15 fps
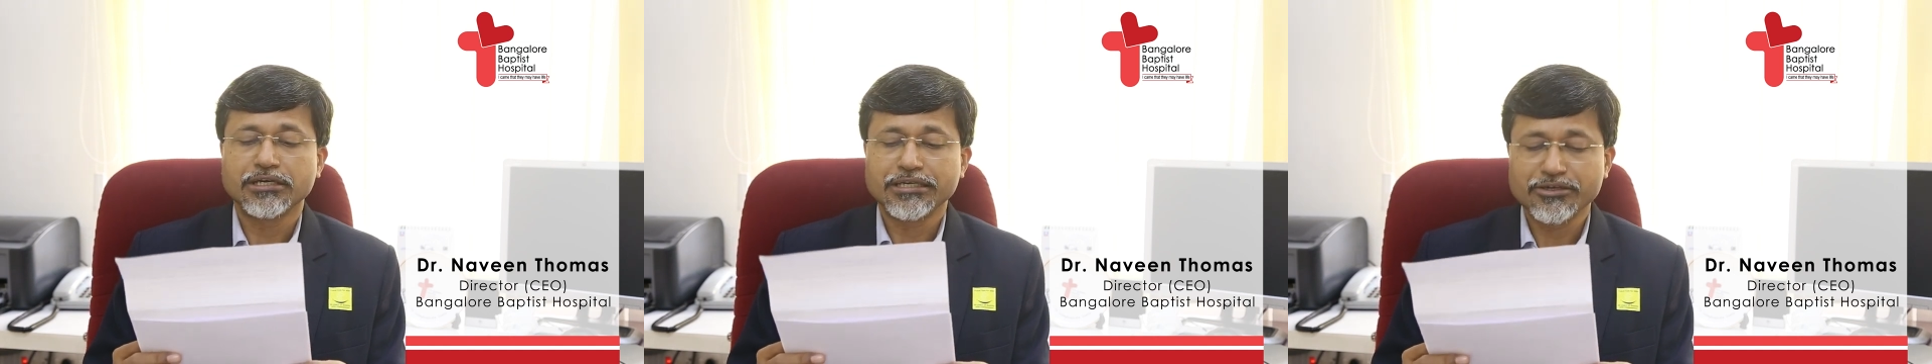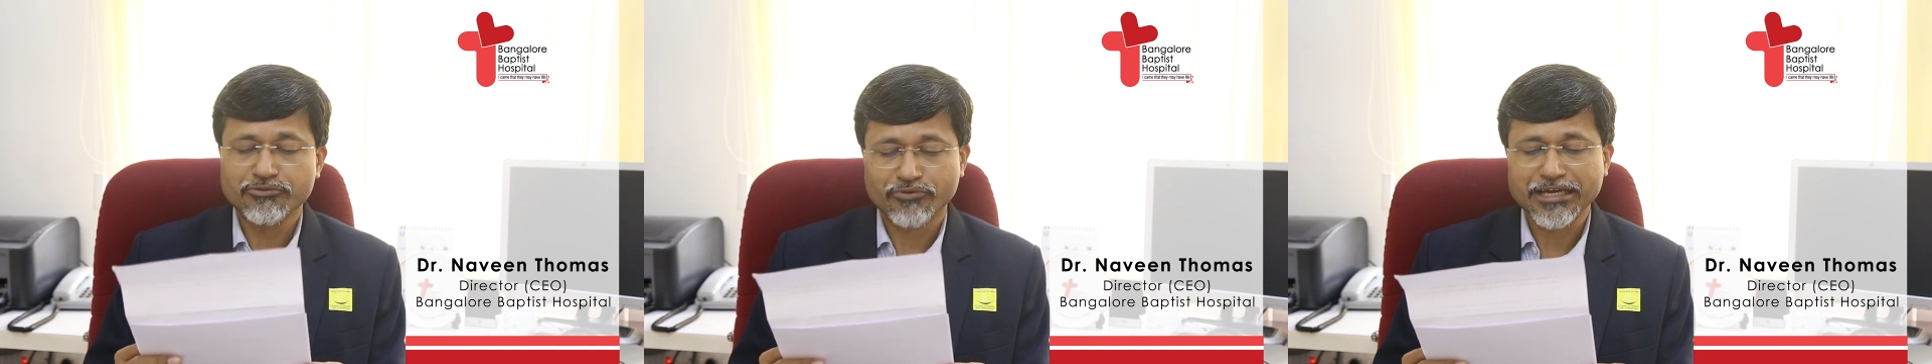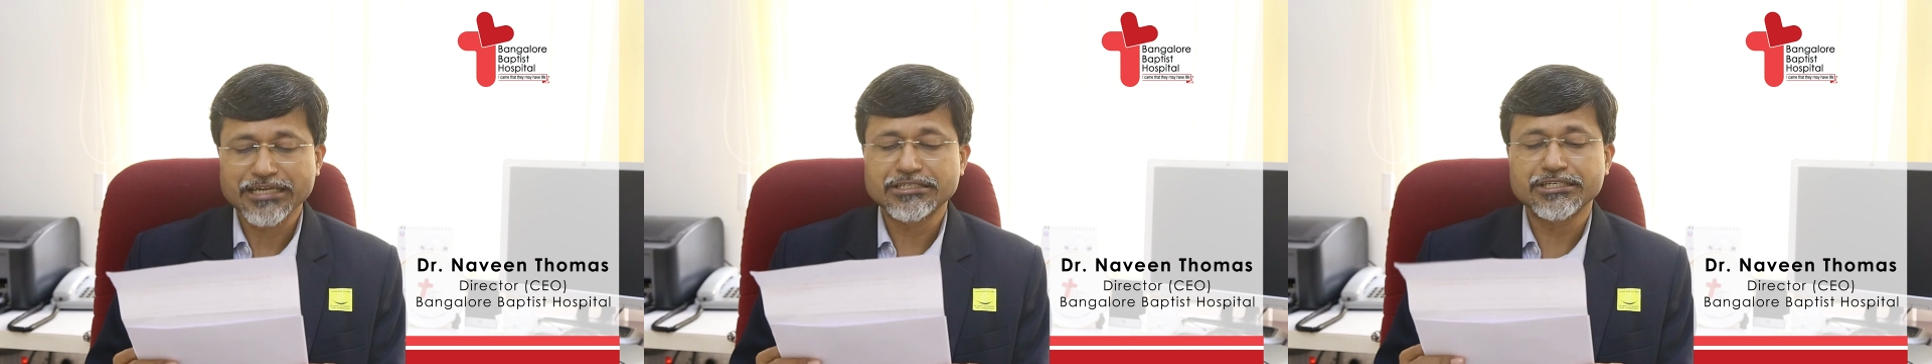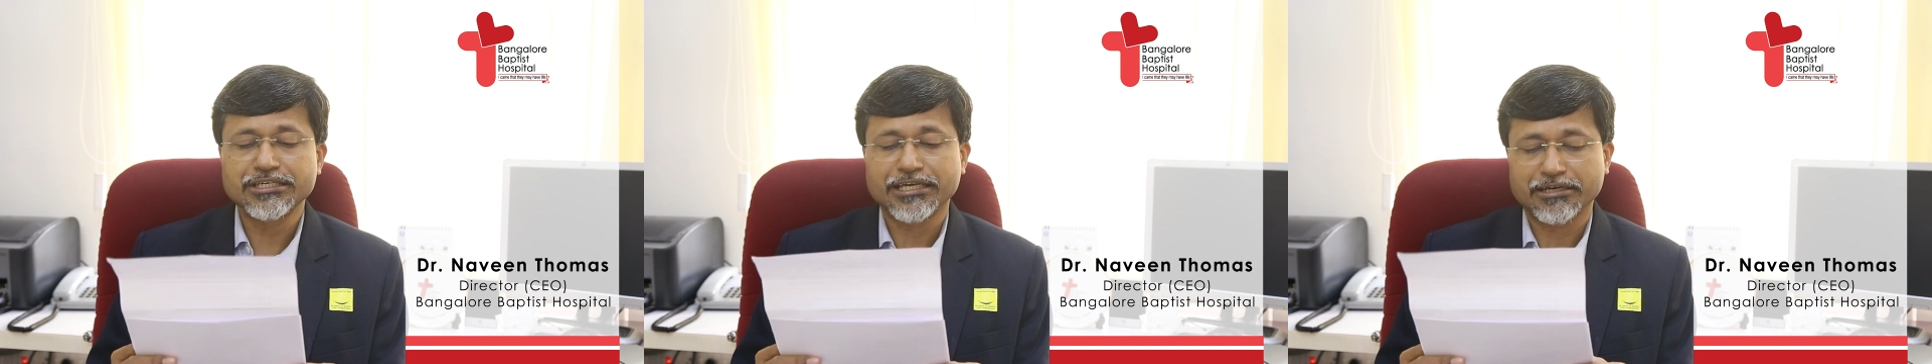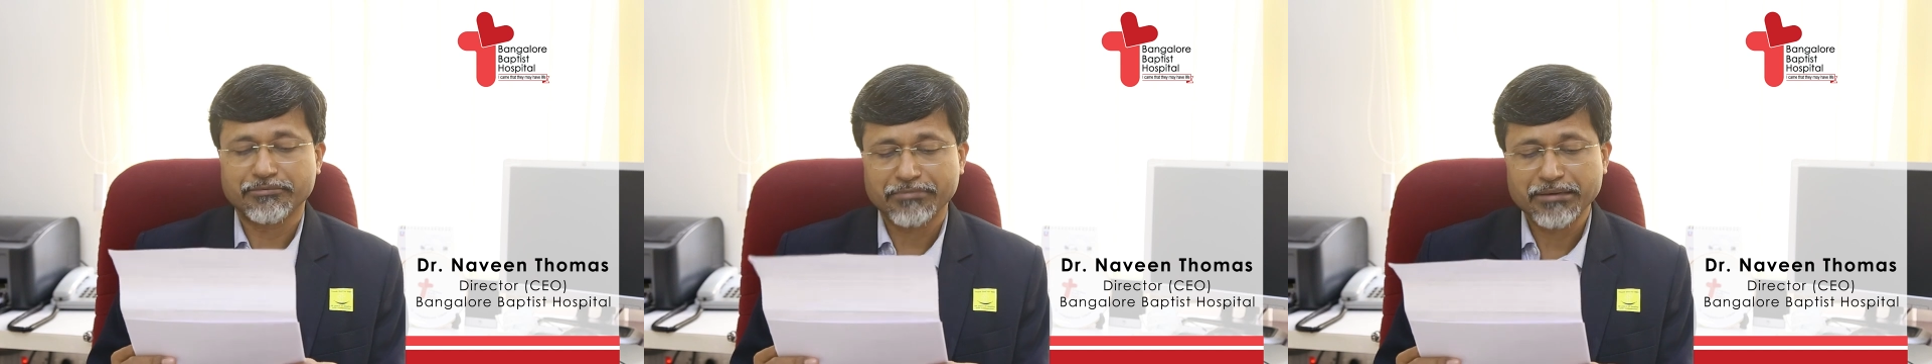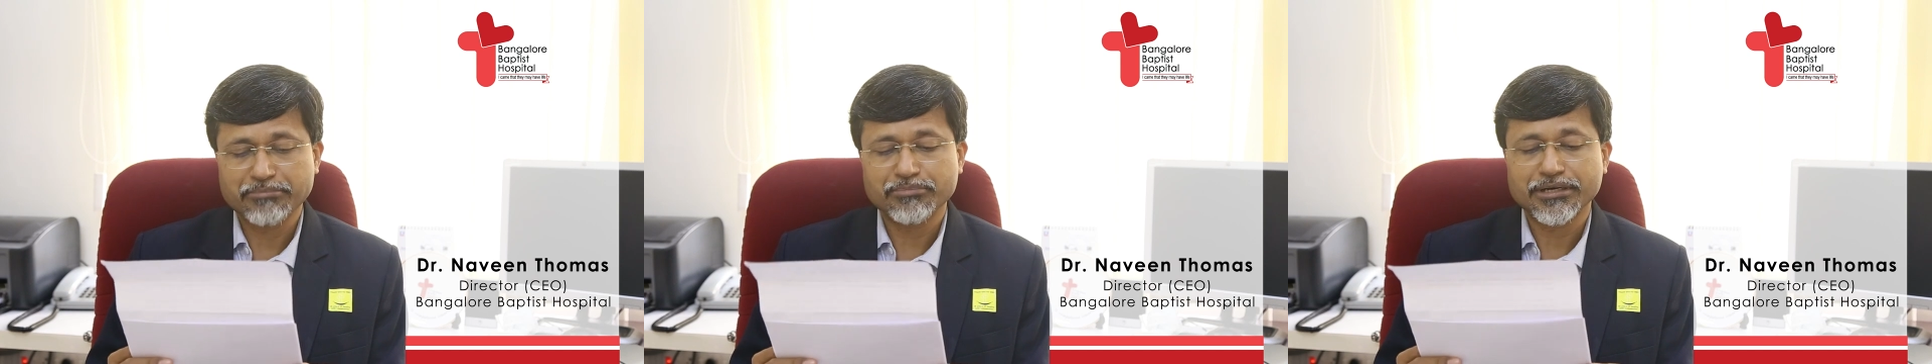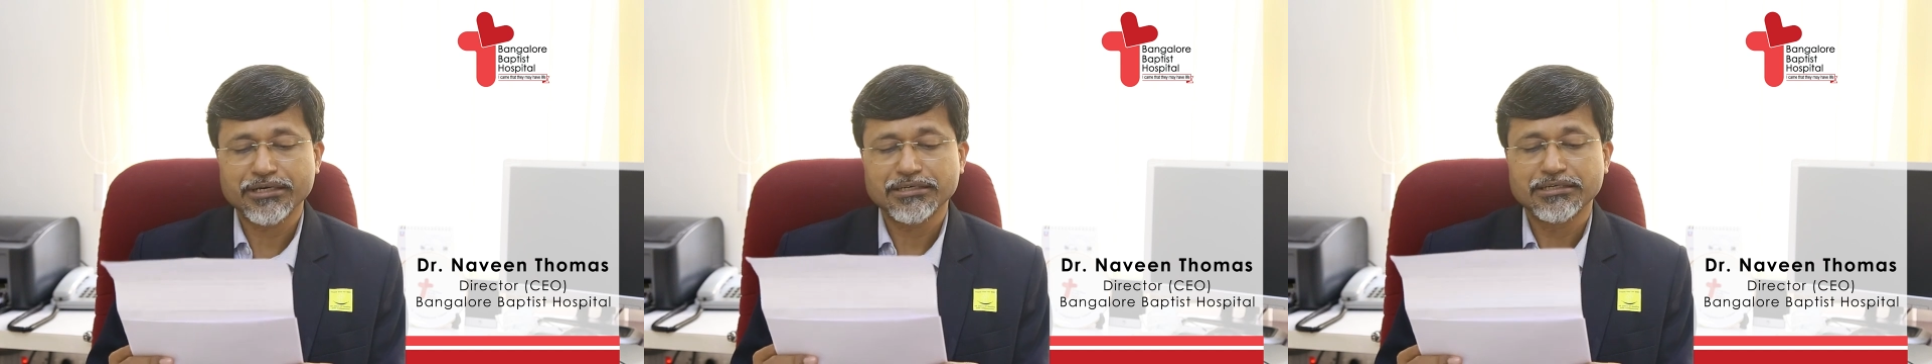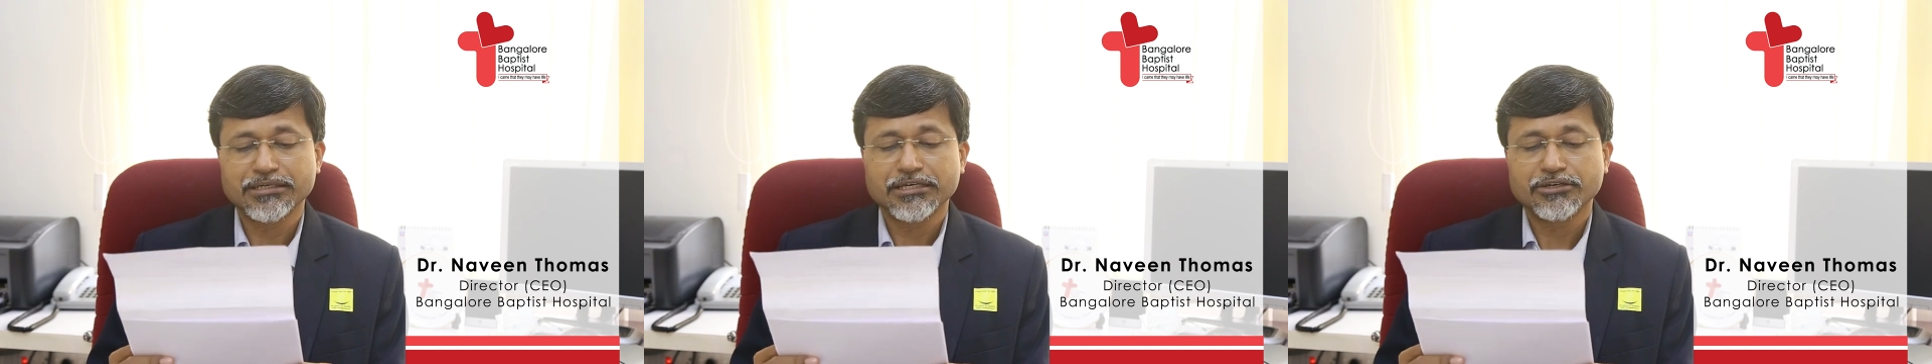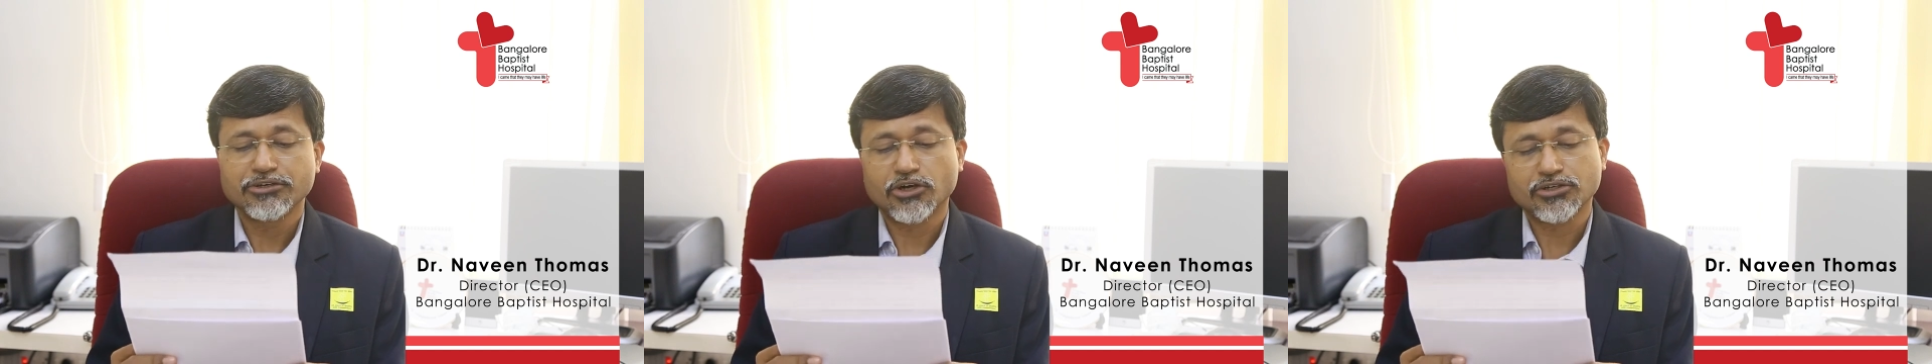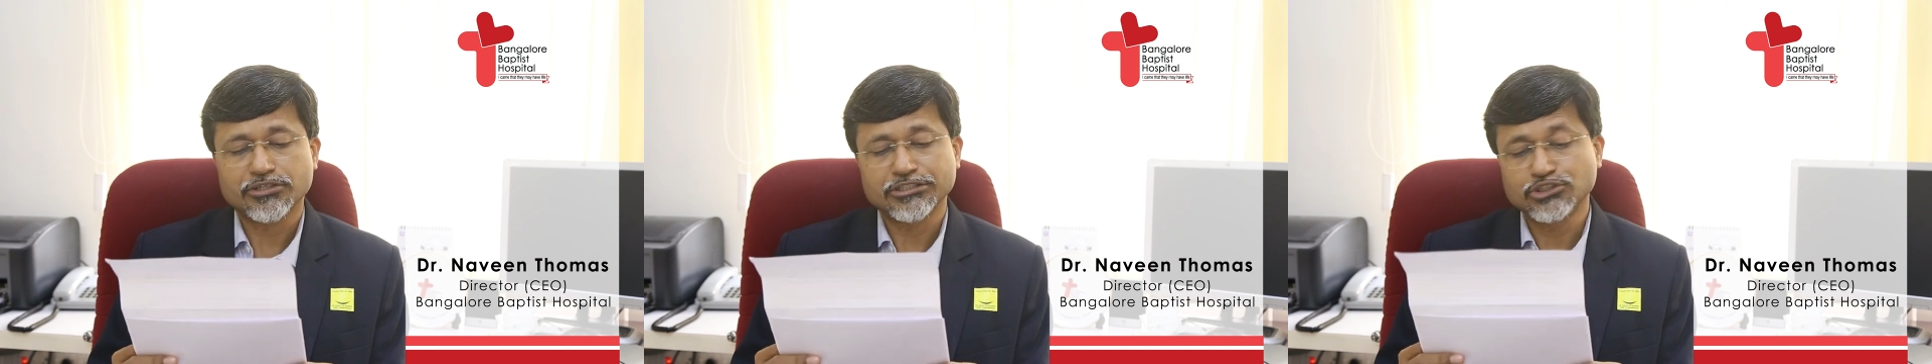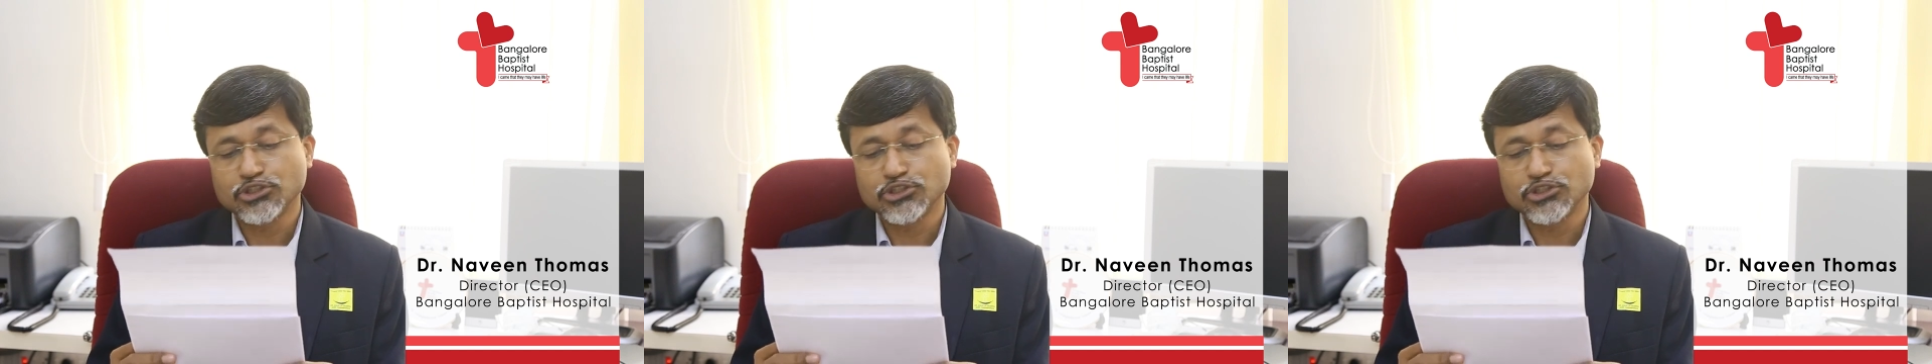invitee and member, Dr.